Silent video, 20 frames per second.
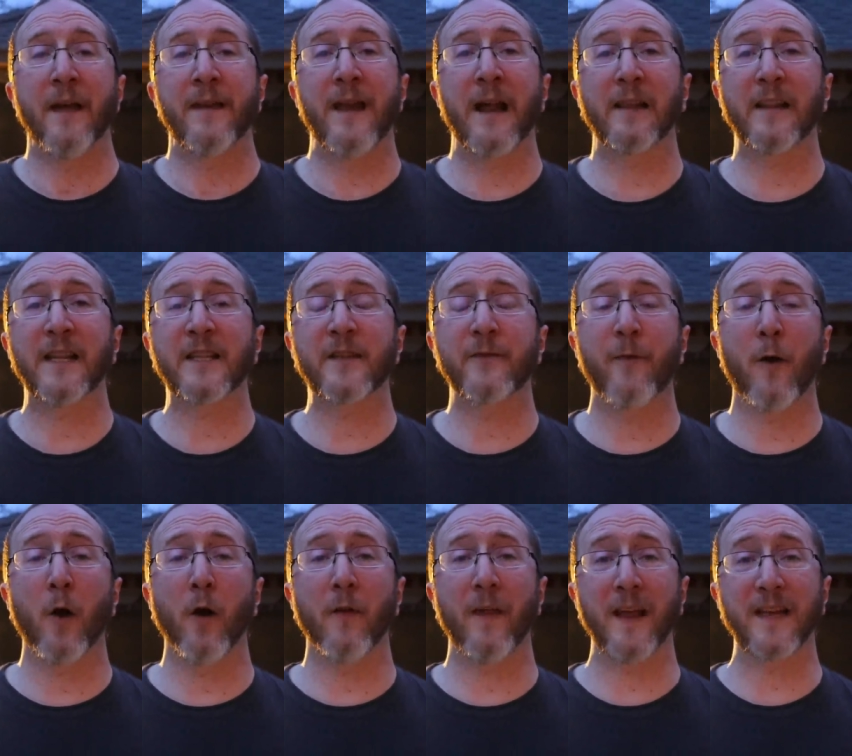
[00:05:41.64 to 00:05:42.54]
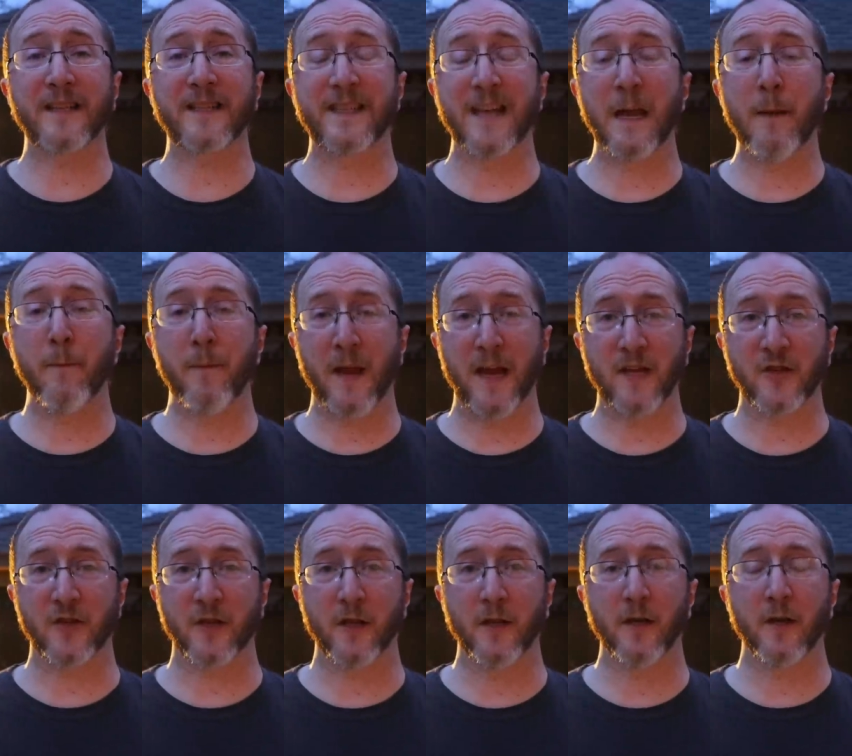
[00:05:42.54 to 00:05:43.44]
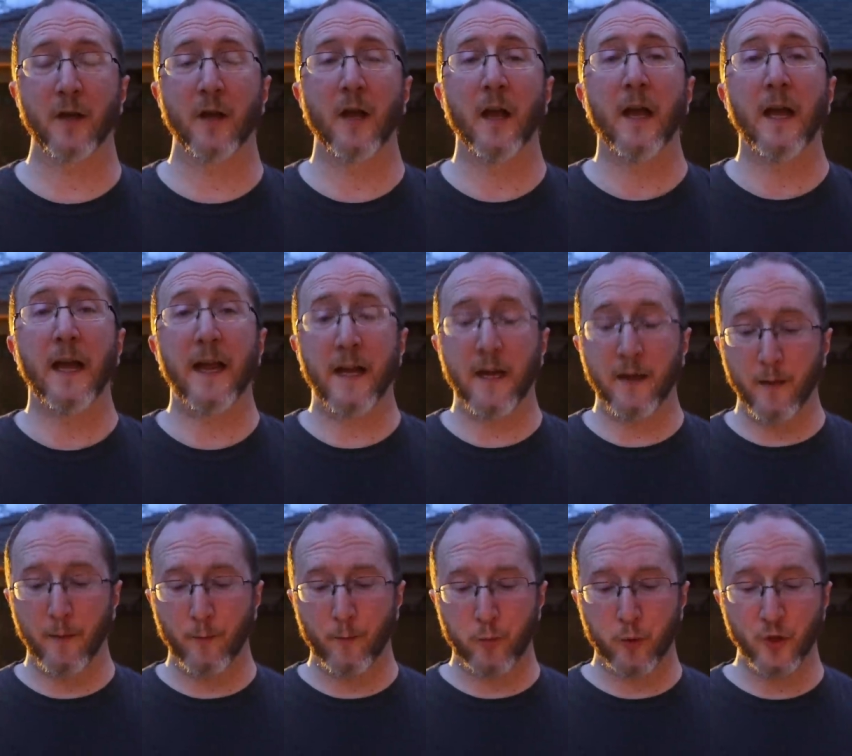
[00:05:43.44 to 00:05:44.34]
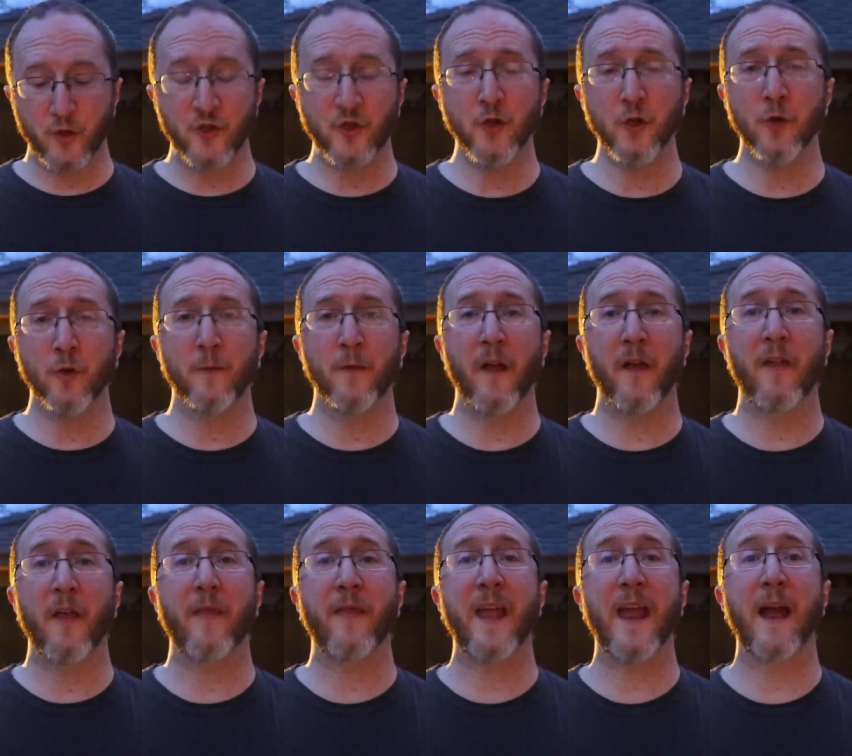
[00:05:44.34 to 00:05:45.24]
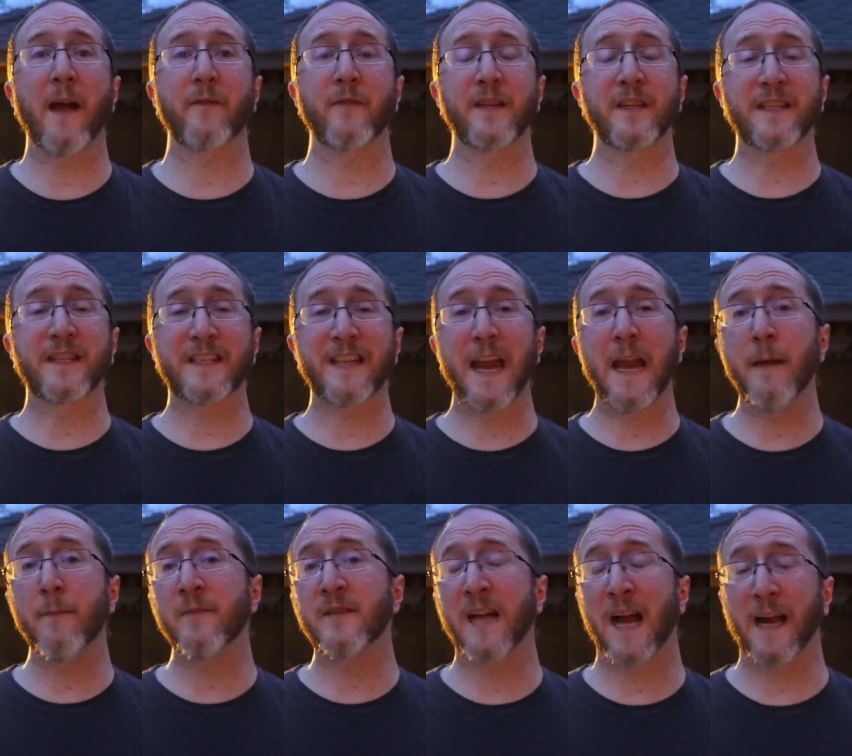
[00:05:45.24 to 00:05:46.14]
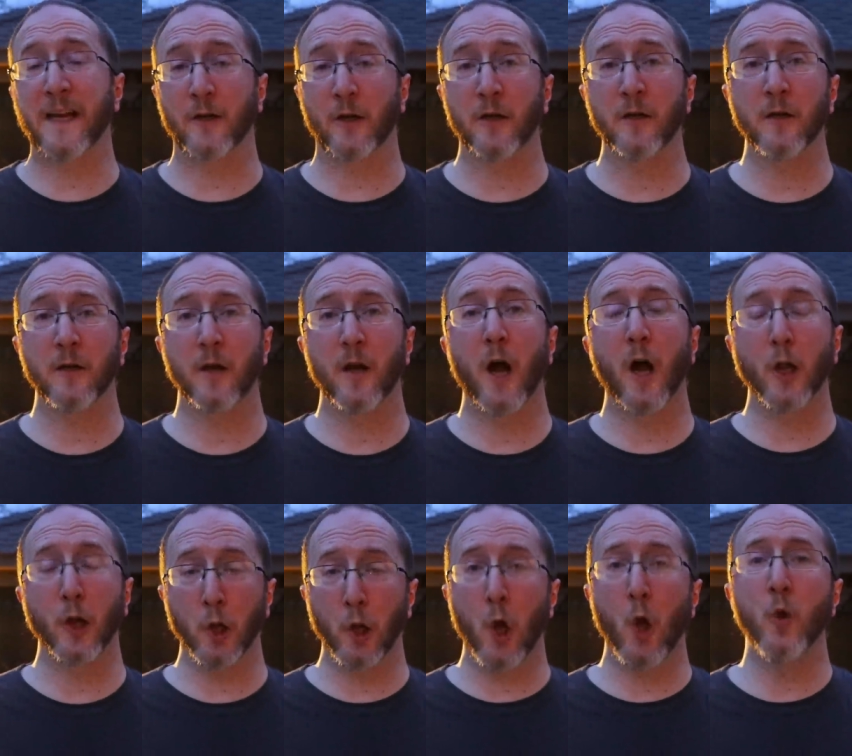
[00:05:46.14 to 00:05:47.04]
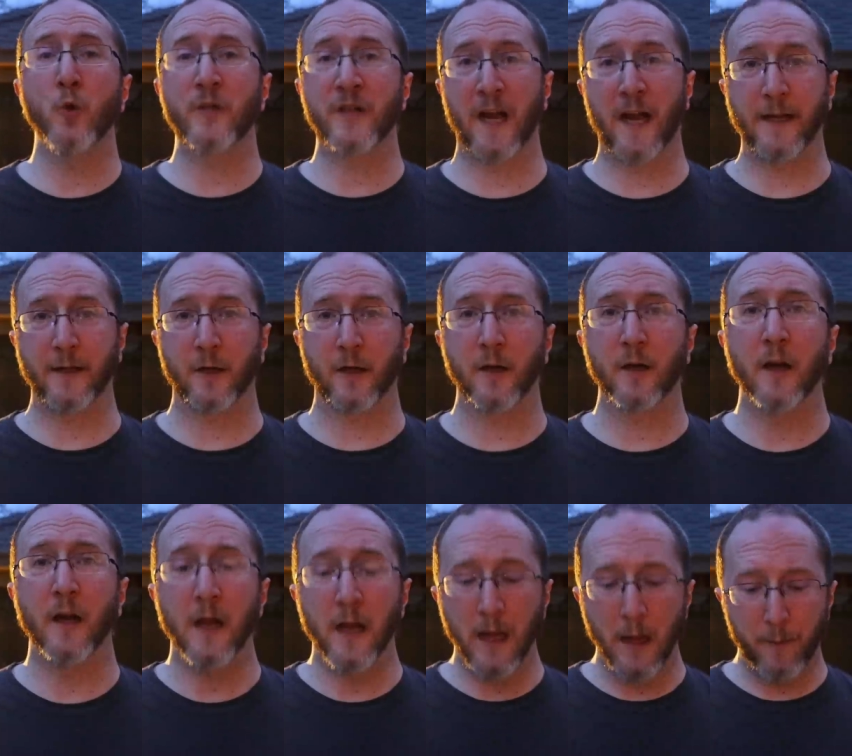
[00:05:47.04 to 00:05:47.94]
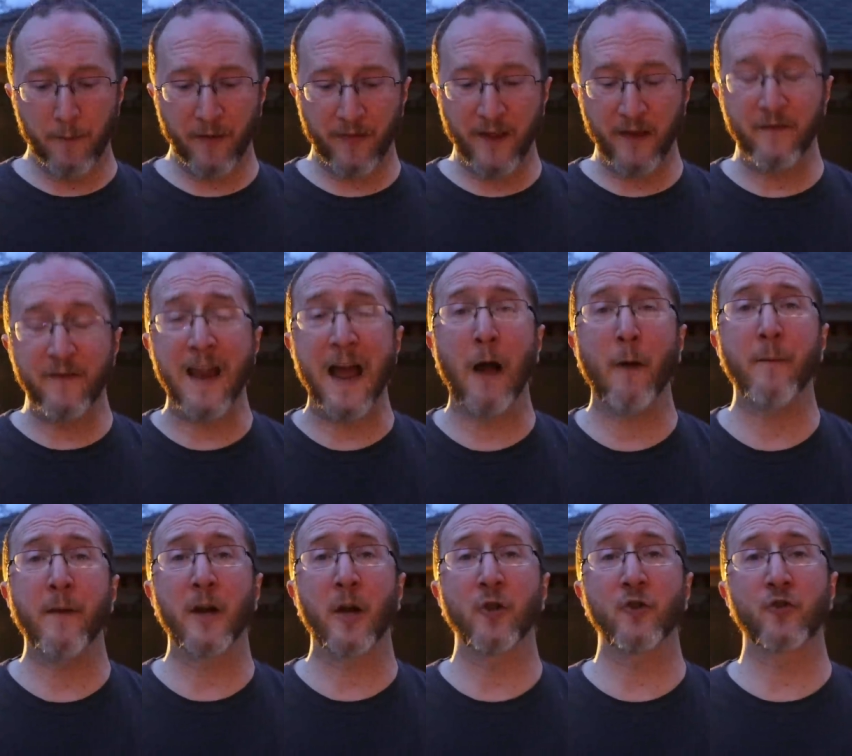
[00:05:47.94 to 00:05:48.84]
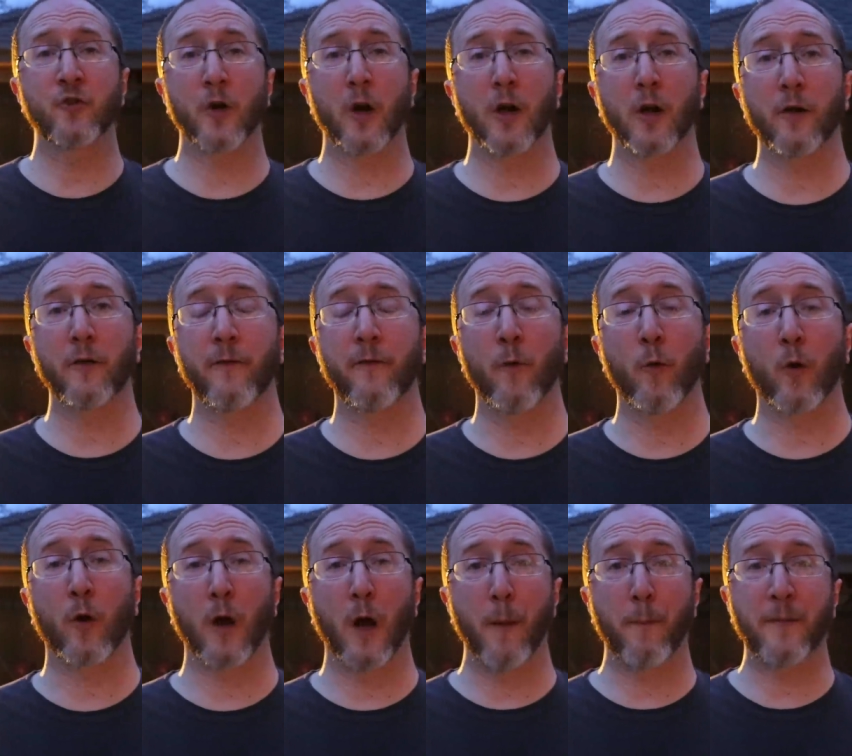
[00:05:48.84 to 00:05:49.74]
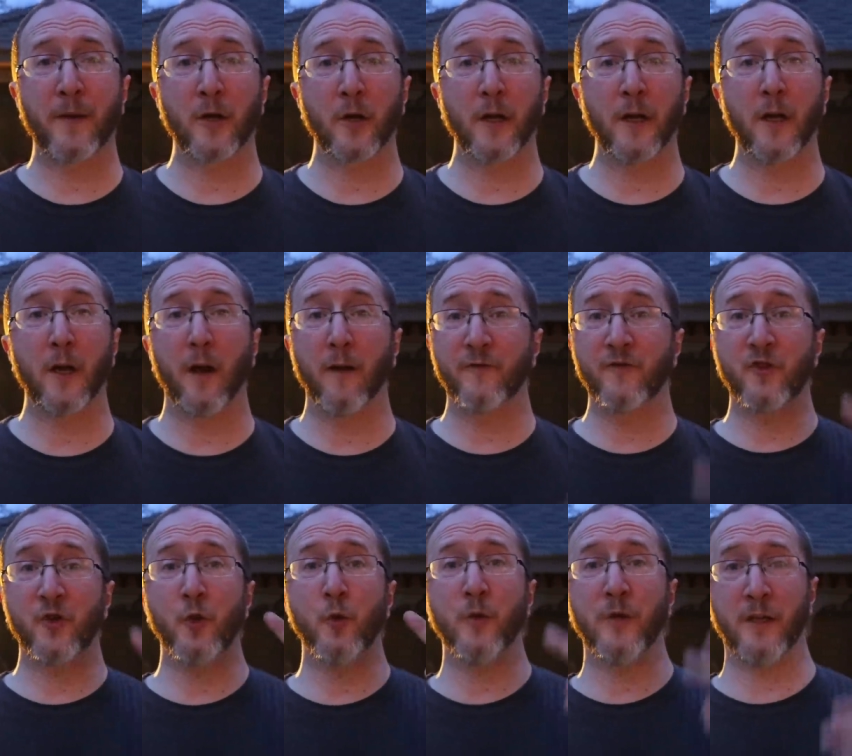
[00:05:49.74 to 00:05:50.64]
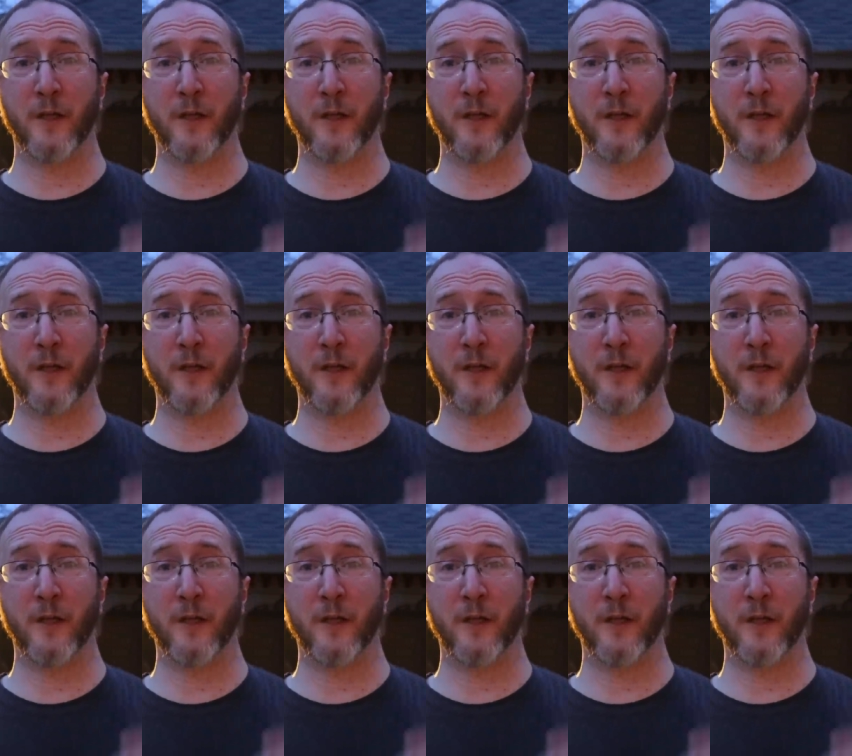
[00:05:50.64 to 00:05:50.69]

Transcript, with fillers: Now let's follow that same patient and presume that they have the same titer, a low titer, but they've now been on drug for a period of two